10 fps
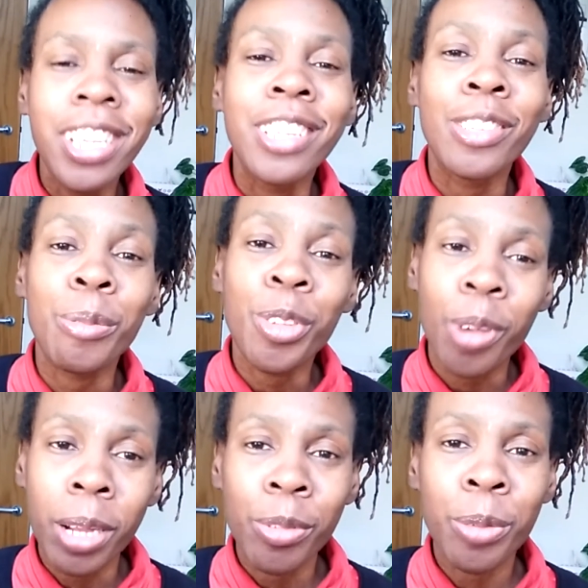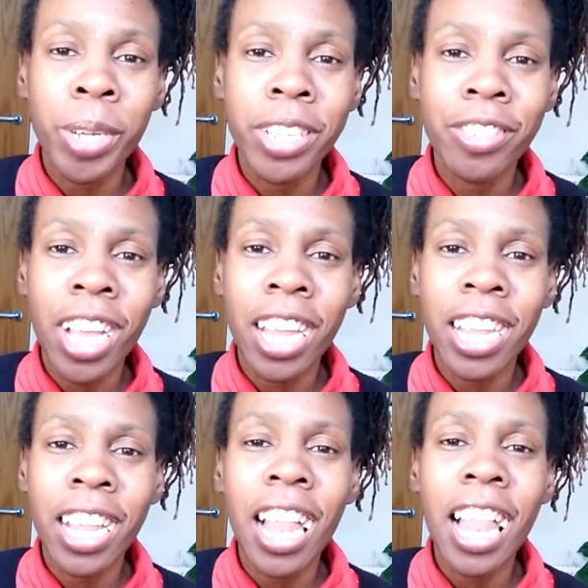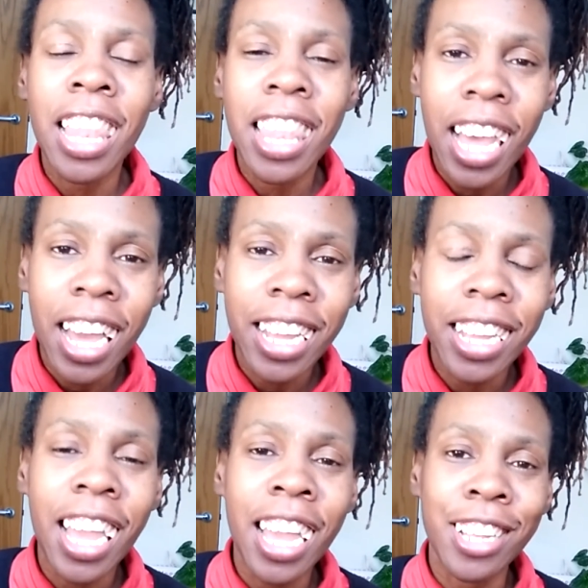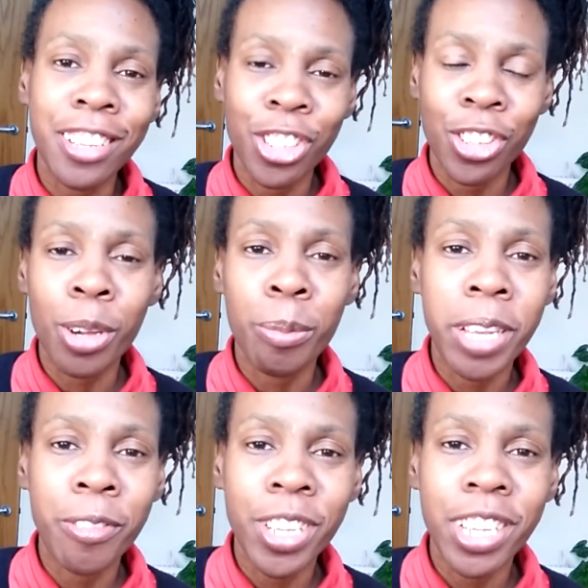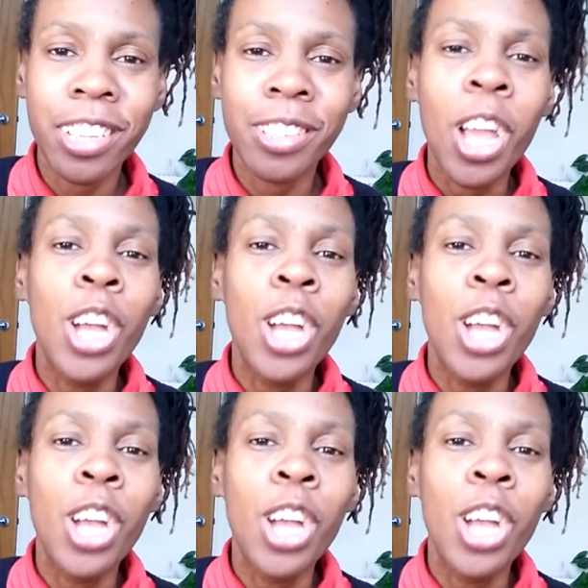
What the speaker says: Subscribe to my channel, like and share my videos.